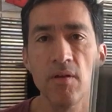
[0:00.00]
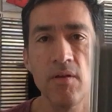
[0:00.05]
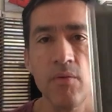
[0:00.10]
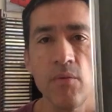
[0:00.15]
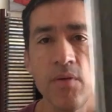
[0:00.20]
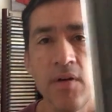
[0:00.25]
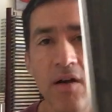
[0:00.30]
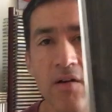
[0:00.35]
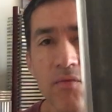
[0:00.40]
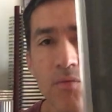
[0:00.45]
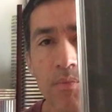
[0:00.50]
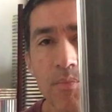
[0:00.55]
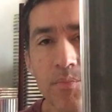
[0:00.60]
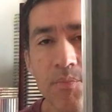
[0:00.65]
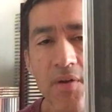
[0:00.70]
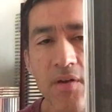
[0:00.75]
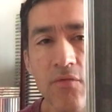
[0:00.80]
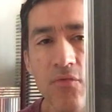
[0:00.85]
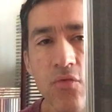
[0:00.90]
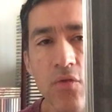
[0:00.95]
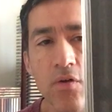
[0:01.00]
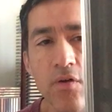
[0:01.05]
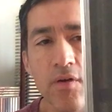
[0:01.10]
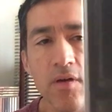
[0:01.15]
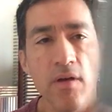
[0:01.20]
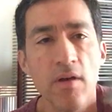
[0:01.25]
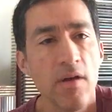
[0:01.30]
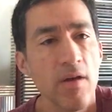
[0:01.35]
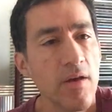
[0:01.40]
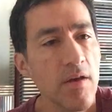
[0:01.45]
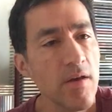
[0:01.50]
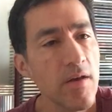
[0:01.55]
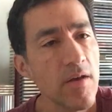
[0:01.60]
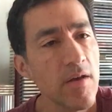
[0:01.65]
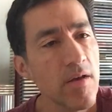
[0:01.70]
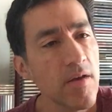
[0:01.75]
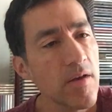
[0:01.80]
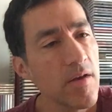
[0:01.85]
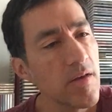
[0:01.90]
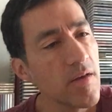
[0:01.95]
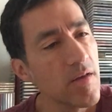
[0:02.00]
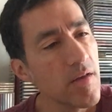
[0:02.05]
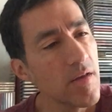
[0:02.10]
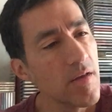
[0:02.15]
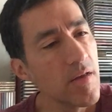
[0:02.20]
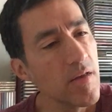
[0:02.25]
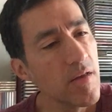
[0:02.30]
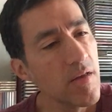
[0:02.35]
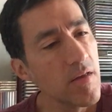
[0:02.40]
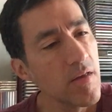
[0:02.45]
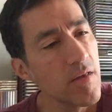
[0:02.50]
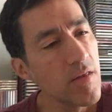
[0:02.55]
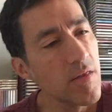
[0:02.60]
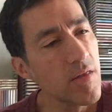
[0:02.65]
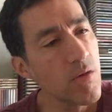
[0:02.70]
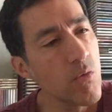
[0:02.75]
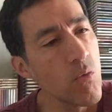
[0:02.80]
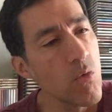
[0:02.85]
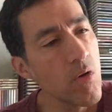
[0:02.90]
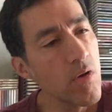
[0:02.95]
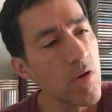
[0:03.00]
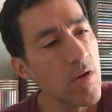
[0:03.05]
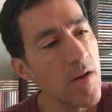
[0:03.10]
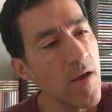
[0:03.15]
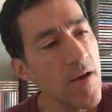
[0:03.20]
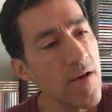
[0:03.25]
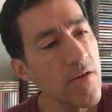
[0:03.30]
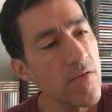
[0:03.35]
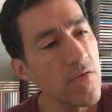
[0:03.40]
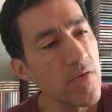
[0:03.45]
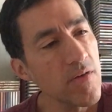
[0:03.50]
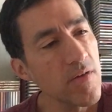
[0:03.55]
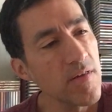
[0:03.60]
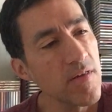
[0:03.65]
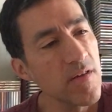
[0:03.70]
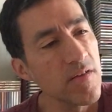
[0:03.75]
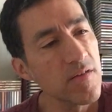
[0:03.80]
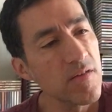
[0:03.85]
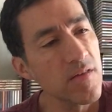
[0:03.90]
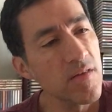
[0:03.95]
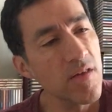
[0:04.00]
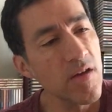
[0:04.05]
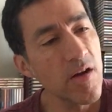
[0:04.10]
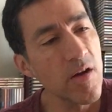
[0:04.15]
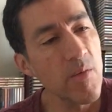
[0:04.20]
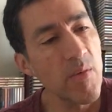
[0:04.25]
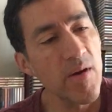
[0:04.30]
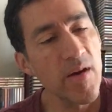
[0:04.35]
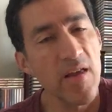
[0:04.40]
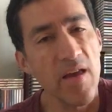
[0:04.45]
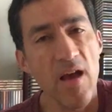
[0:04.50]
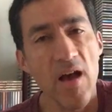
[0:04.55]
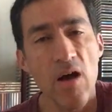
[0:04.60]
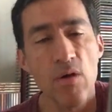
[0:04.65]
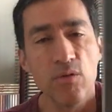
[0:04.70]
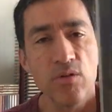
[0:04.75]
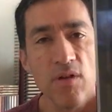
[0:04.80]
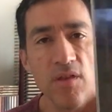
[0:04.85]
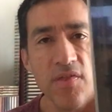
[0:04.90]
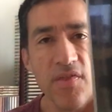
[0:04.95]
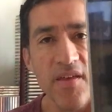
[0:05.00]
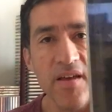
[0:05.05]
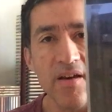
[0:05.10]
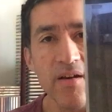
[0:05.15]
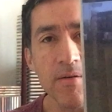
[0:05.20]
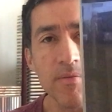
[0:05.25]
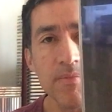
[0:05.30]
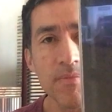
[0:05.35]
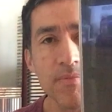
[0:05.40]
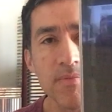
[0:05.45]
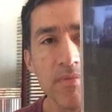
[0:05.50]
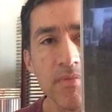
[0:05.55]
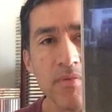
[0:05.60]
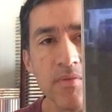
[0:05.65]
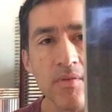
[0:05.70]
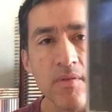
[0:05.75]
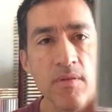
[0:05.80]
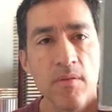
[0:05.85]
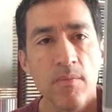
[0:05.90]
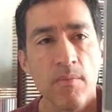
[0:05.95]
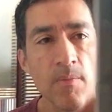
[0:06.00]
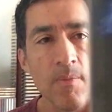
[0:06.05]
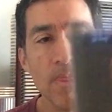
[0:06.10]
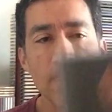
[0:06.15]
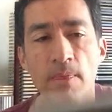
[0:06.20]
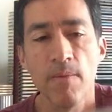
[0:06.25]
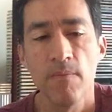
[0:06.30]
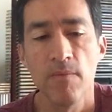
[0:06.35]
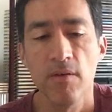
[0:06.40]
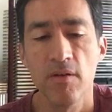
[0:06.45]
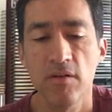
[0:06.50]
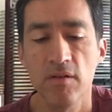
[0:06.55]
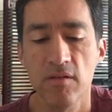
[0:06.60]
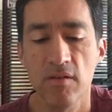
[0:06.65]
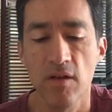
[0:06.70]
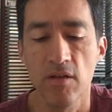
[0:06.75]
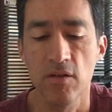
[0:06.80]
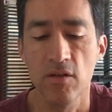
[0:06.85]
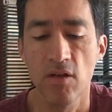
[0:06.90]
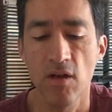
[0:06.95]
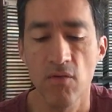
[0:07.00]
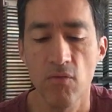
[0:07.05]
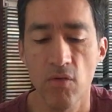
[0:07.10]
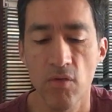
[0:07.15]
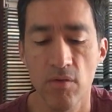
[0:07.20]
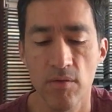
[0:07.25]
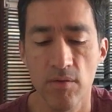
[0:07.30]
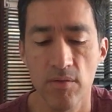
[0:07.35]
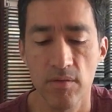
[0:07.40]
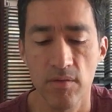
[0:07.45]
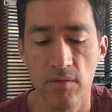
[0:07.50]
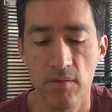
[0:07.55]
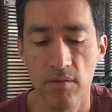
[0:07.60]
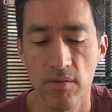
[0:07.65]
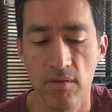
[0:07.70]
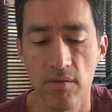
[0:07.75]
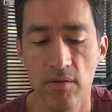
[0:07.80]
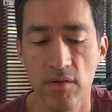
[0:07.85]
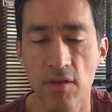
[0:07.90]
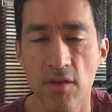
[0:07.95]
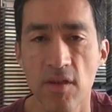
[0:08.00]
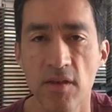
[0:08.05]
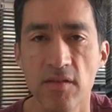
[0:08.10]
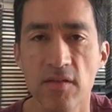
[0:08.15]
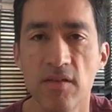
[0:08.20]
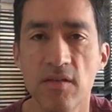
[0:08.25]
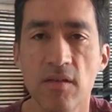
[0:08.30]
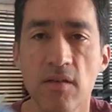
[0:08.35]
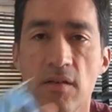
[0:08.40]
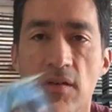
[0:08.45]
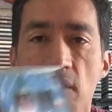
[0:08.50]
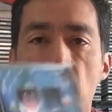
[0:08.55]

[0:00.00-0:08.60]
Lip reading: We have Pink Floyd. The Wall Live is delivery out there. This is a double disc.